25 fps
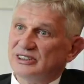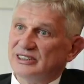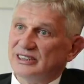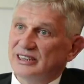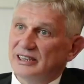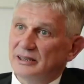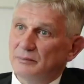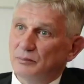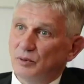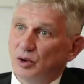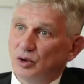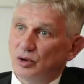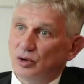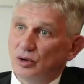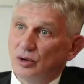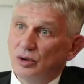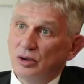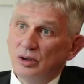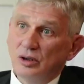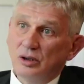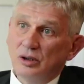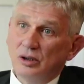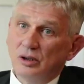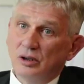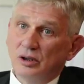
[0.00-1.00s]
I
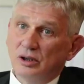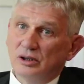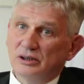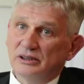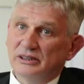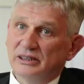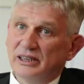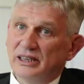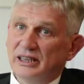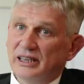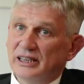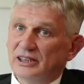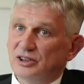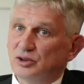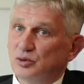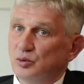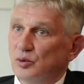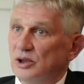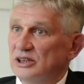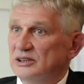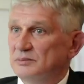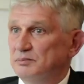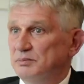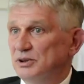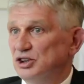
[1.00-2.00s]
tell them, be
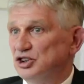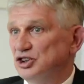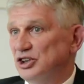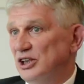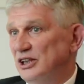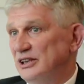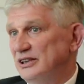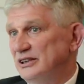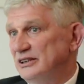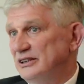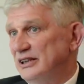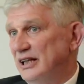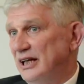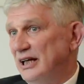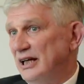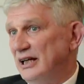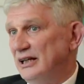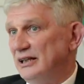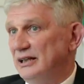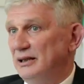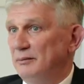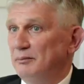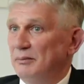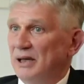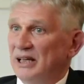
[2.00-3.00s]
yourself.
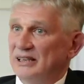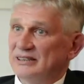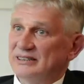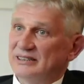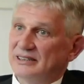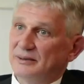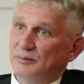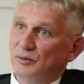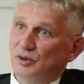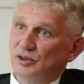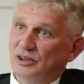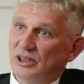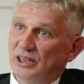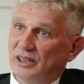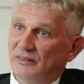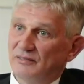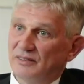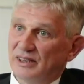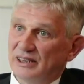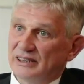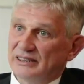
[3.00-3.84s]
Be yourself.